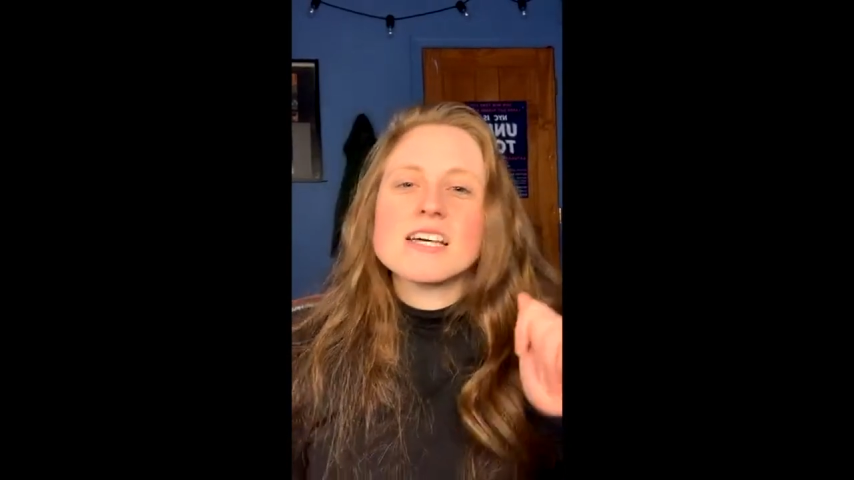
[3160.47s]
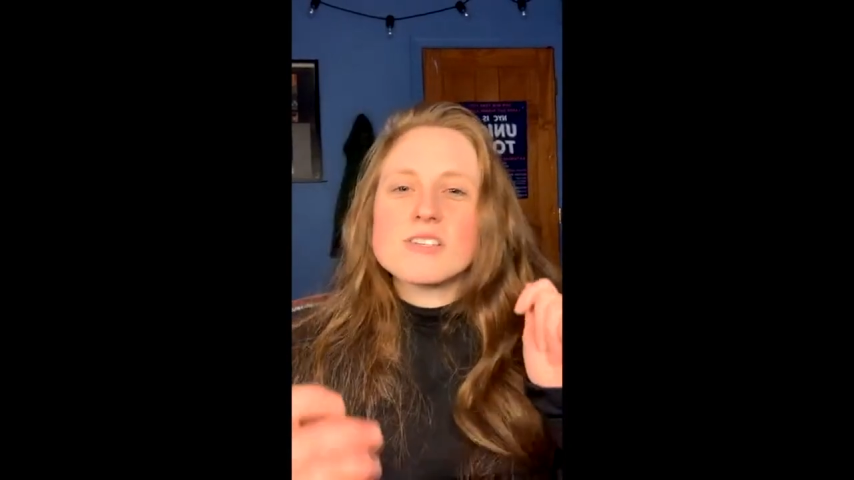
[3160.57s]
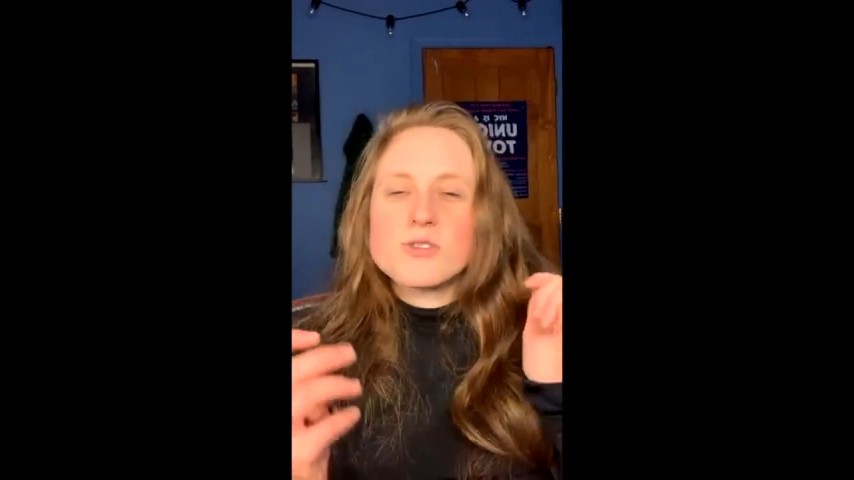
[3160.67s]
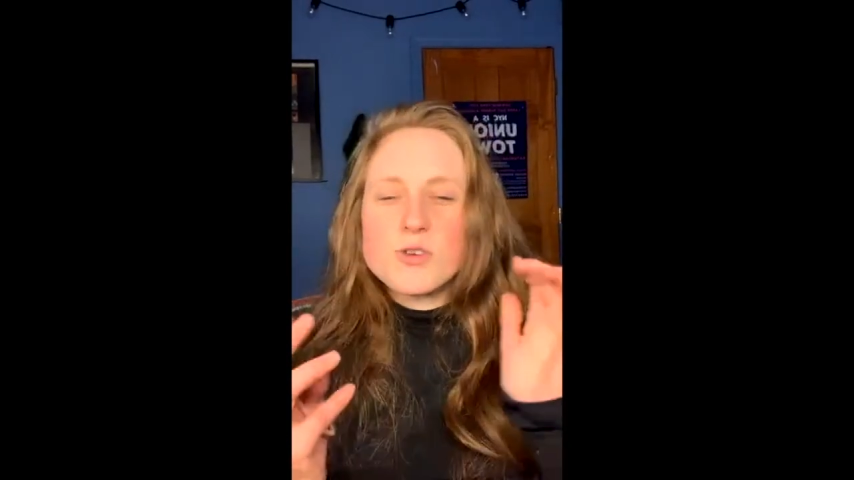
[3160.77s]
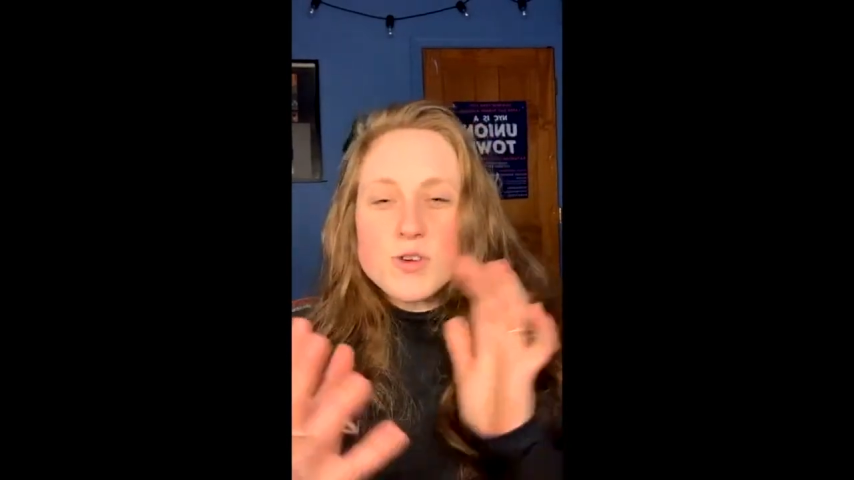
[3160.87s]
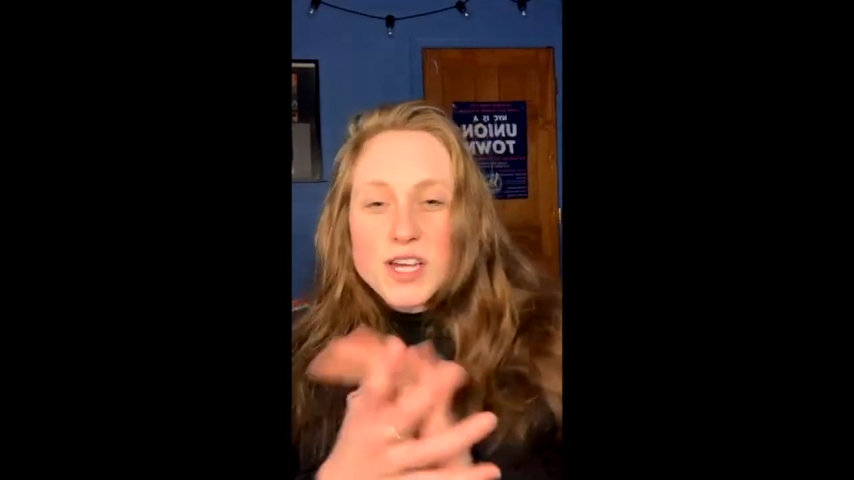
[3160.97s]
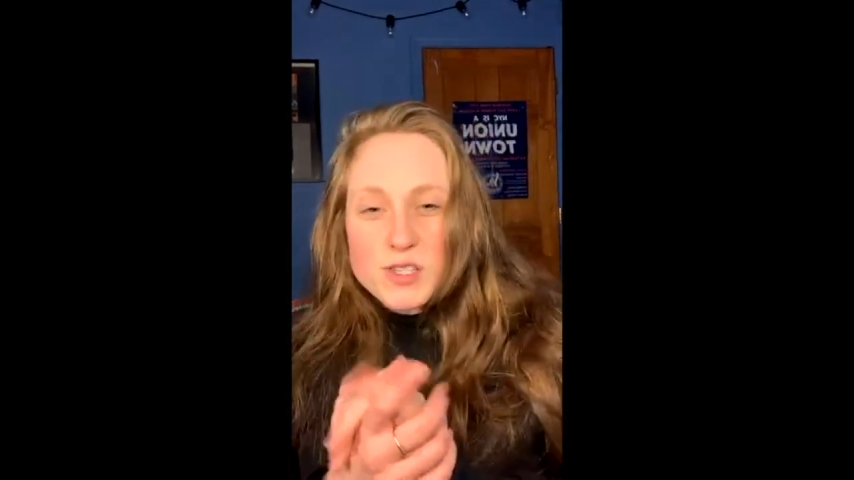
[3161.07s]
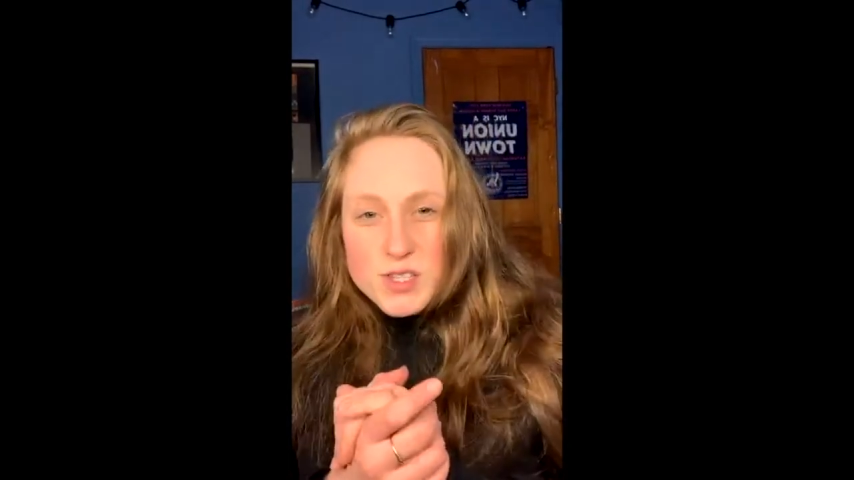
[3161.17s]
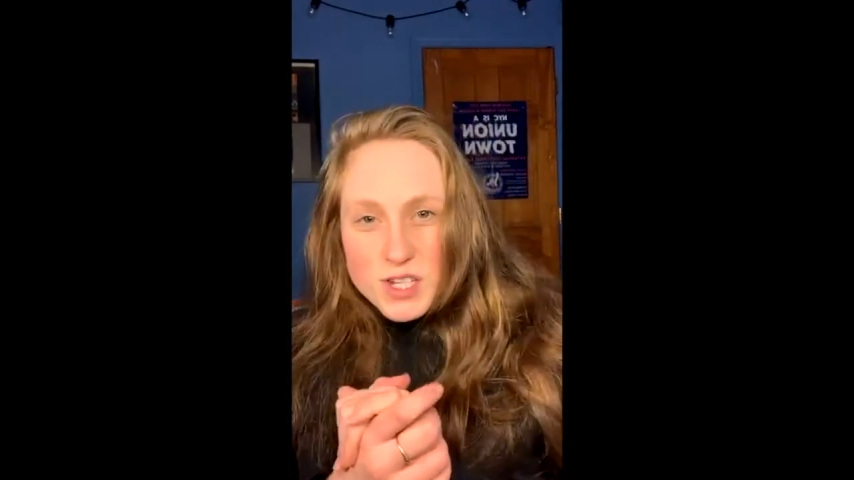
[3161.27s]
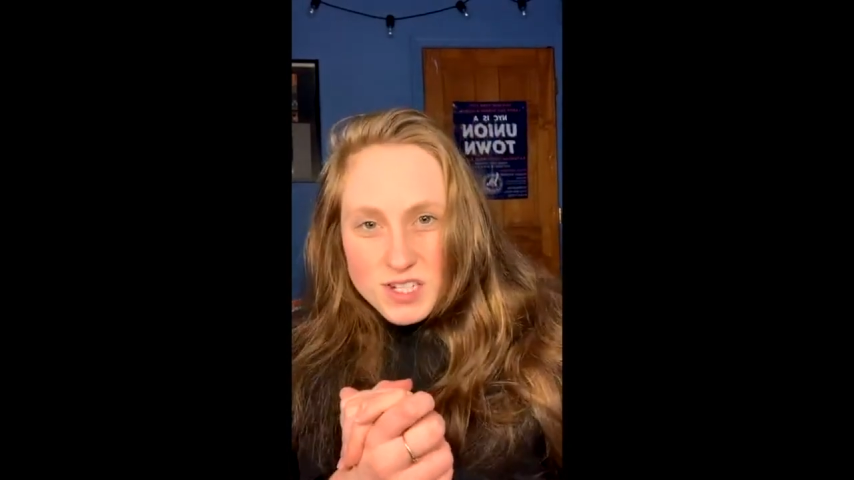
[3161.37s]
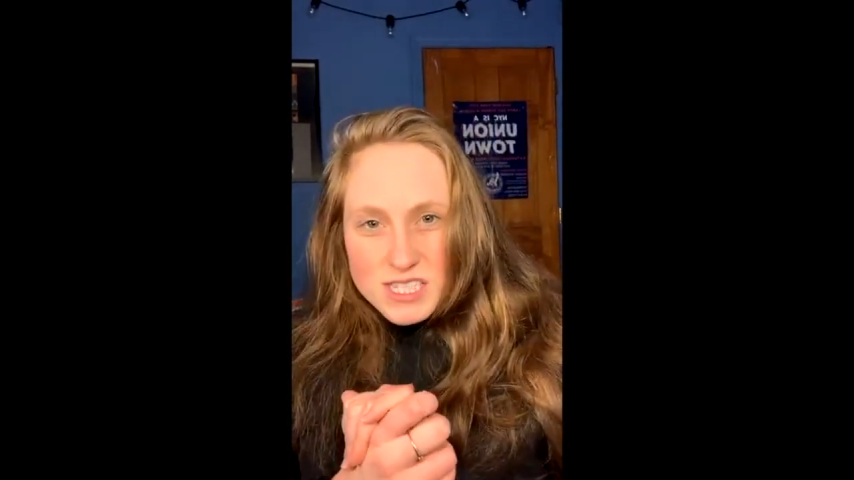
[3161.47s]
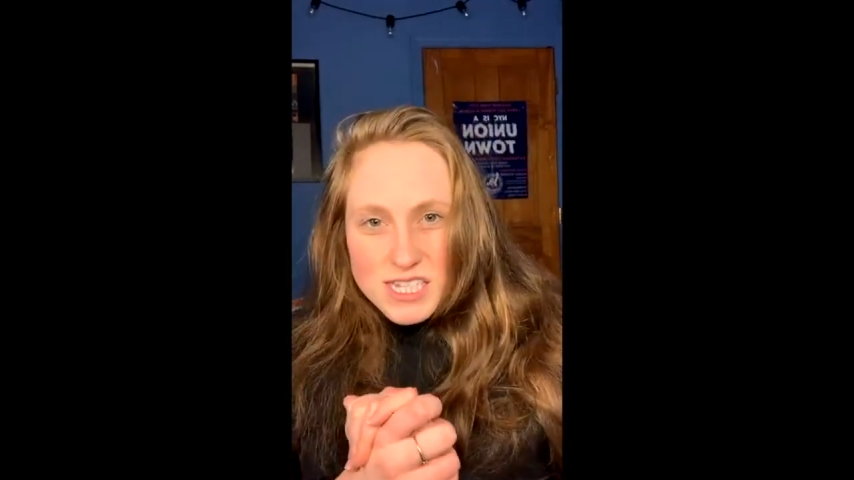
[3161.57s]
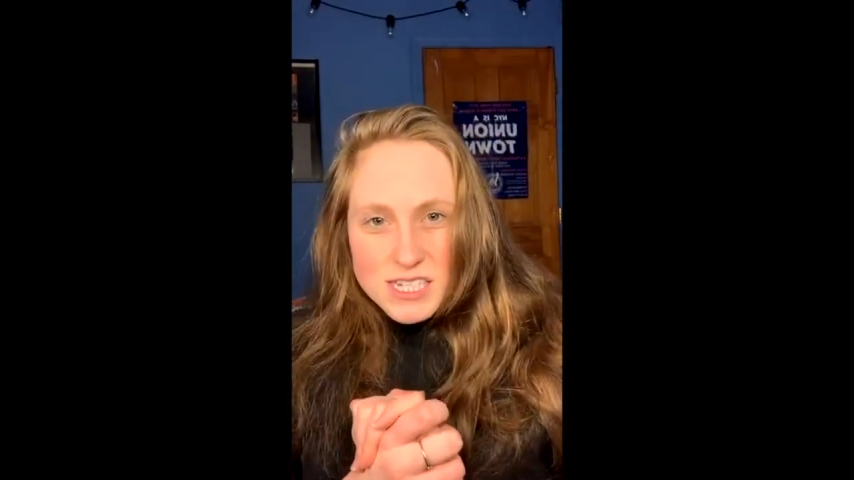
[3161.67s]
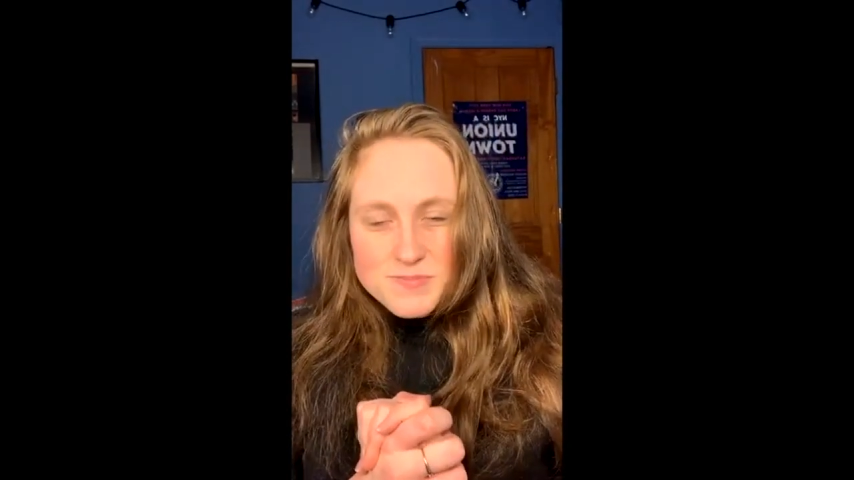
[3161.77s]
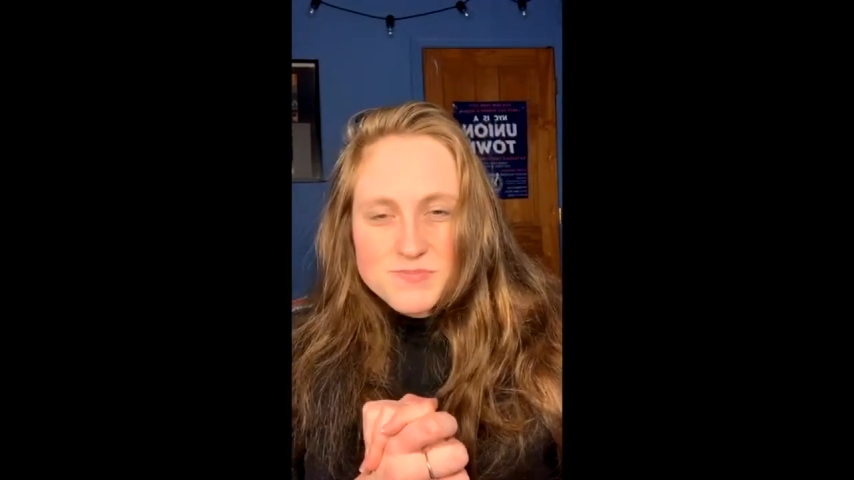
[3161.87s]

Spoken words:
See you next Thursday.